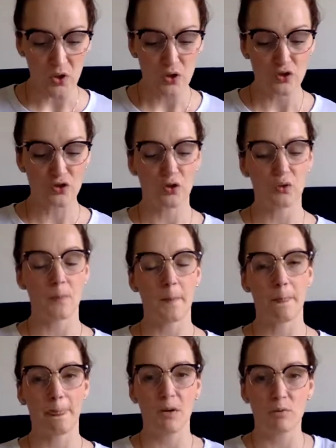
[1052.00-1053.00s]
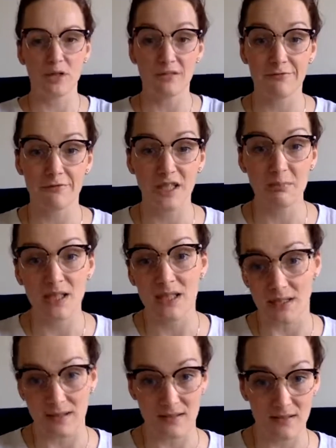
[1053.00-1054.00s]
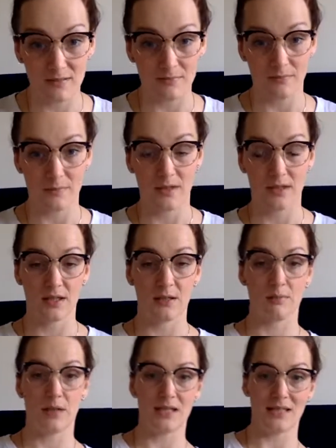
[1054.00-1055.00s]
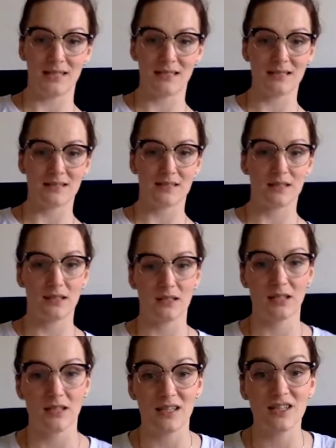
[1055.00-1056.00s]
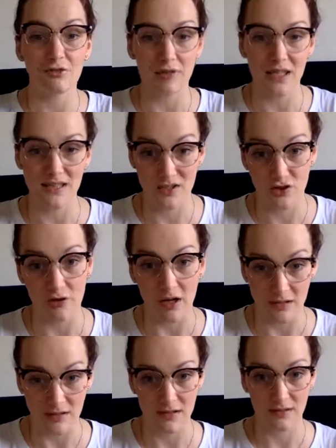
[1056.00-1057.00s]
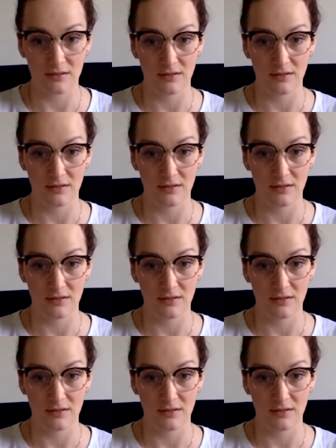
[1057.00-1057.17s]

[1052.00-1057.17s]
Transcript: So what a freebie does, it creates trust.